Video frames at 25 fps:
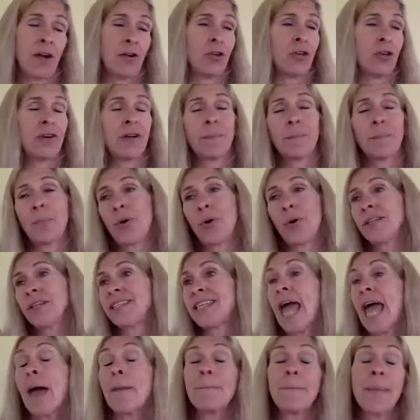You can put
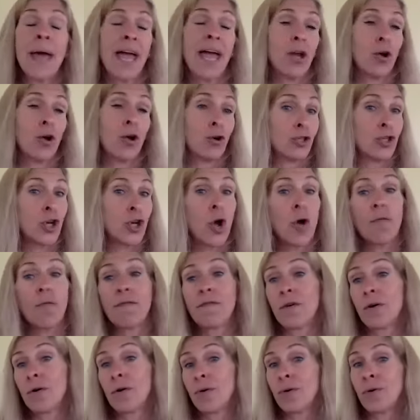tempeh or
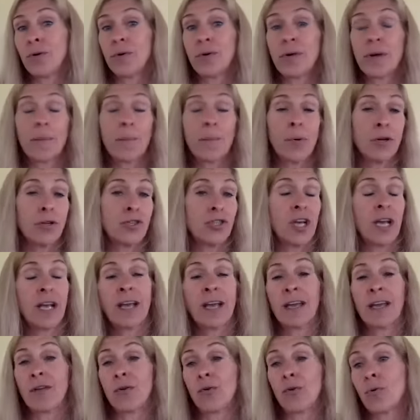tofu. You can put
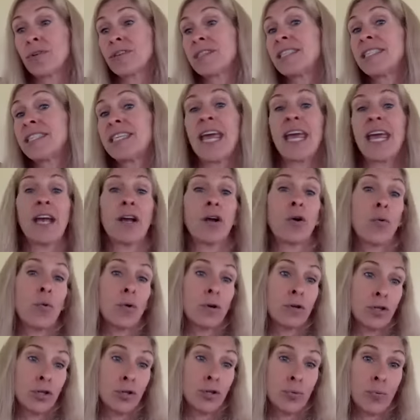chicken or steak or
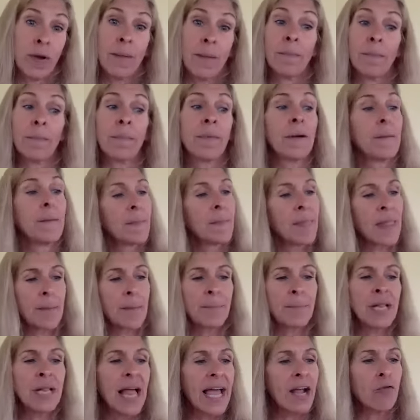shrimp.
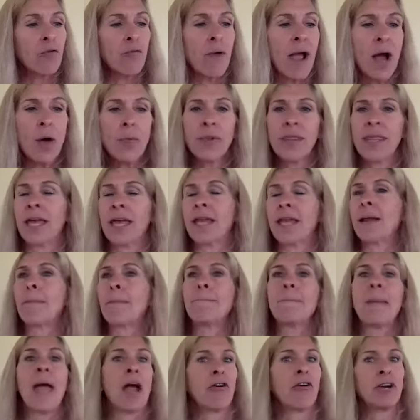Play around with it.
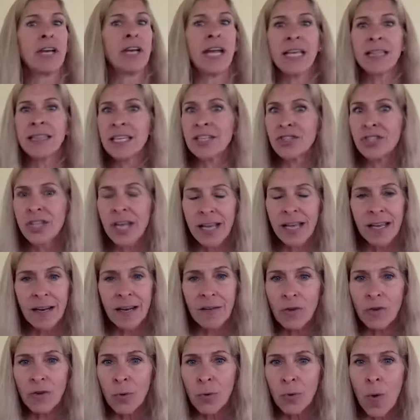Marinate the chicken
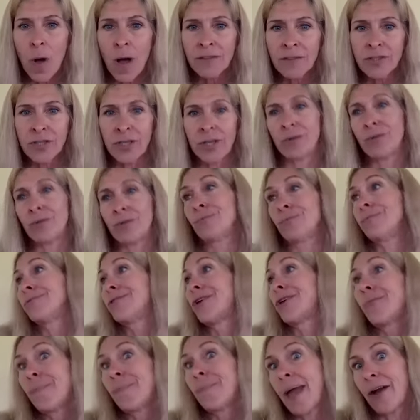if you want to.
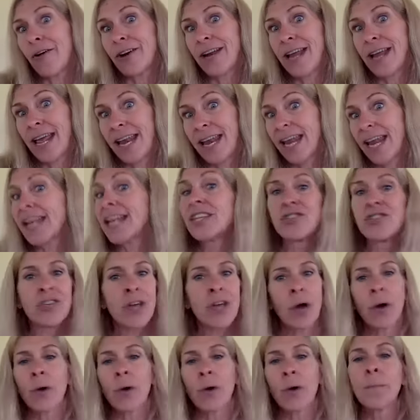Don't marinate it.
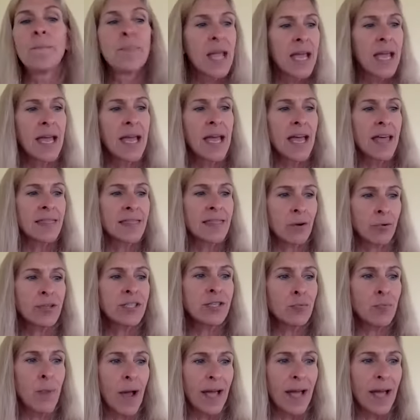So there
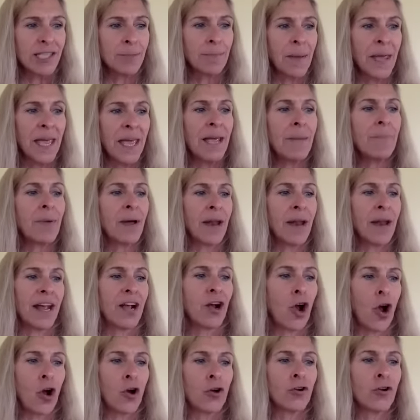is a recipe, but I
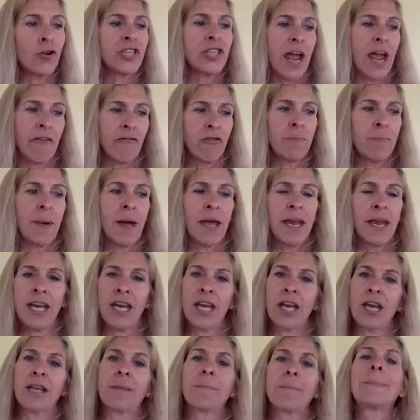encourage everybody
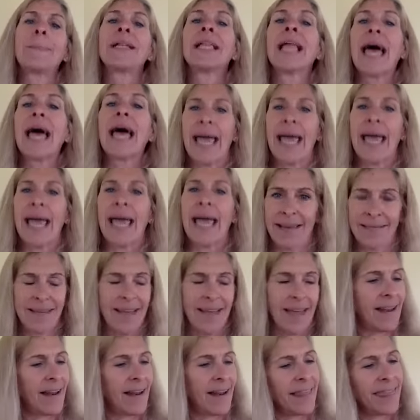to play.
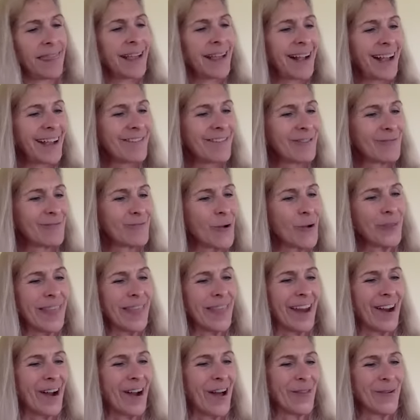And I think I even wrote
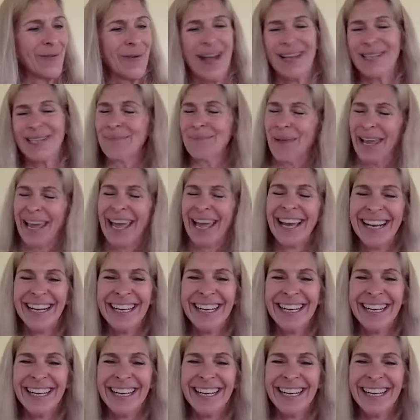that on the recipe.